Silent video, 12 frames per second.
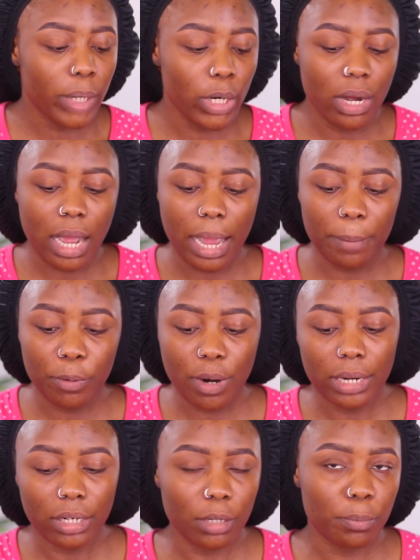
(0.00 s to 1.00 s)
or i put
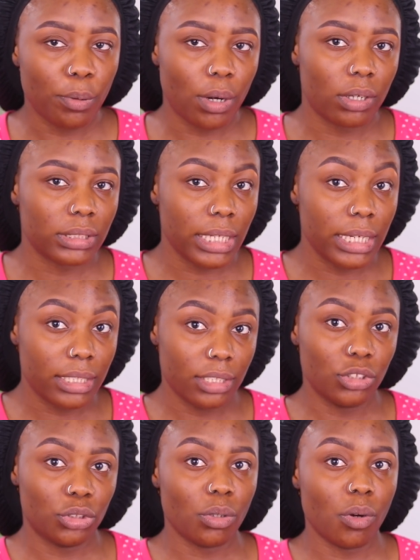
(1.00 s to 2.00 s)
another product in
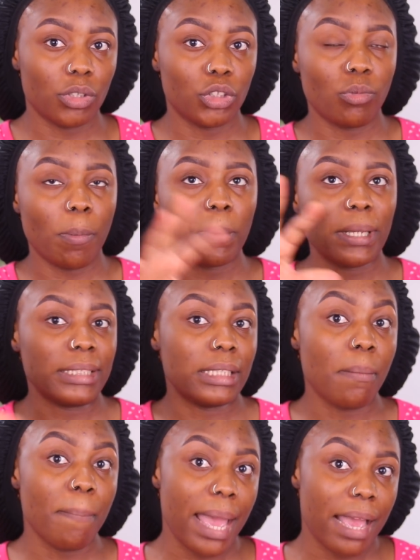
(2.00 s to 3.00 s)
this drawer to replace
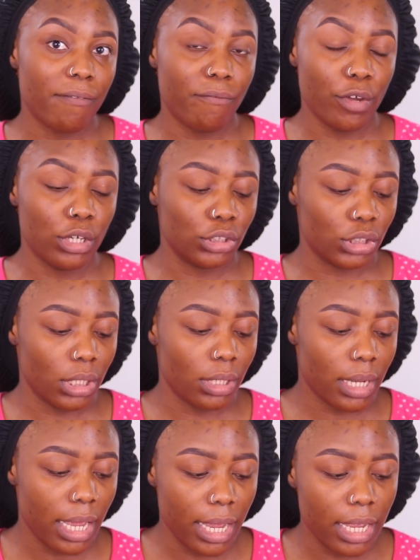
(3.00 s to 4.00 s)
the matte version version,
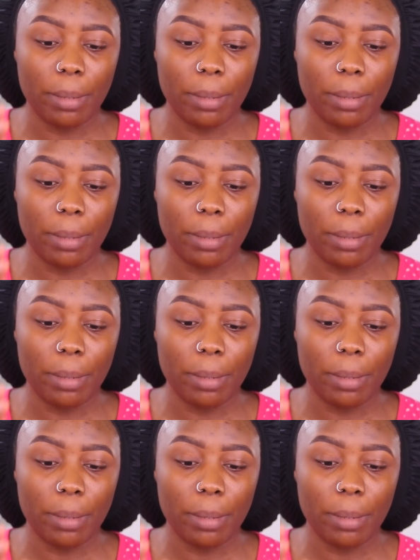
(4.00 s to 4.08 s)
okay?